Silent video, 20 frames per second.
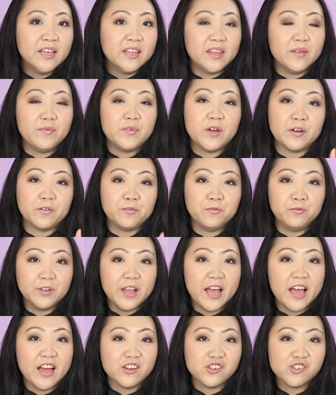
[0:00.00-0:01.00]
They've got a
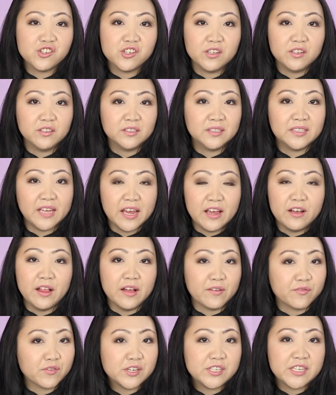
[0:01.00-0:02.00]
flash sale
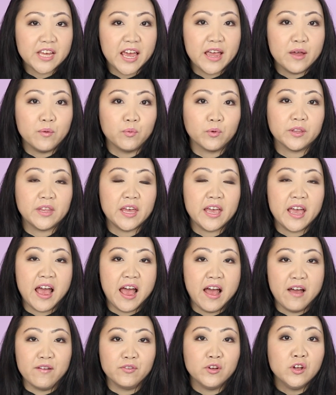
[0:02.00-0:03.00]
every day where they
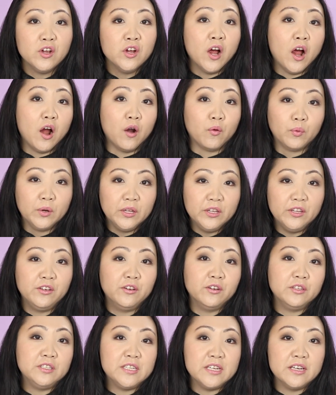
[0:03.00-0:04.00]
have a really
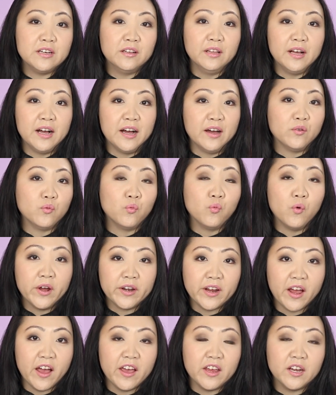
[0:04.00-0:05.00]
good deal on
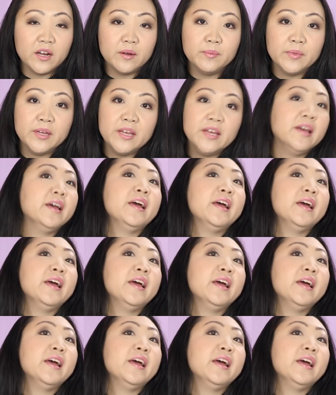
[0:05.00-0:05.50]
one item.